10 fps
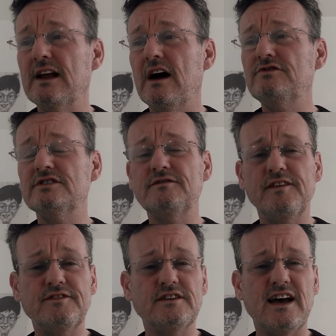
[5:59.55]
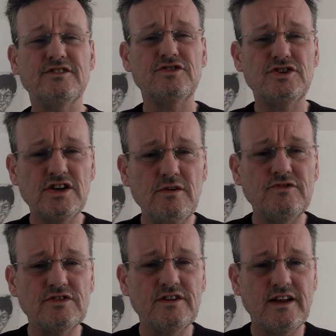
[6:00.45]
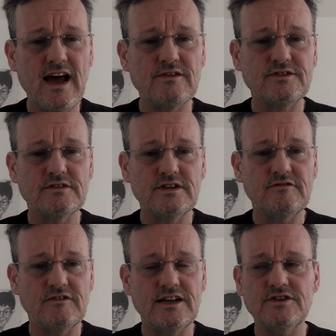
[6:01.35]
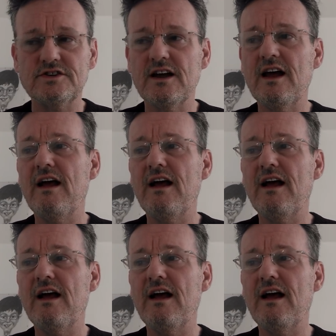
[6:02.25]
150,000, 200,000 it reached.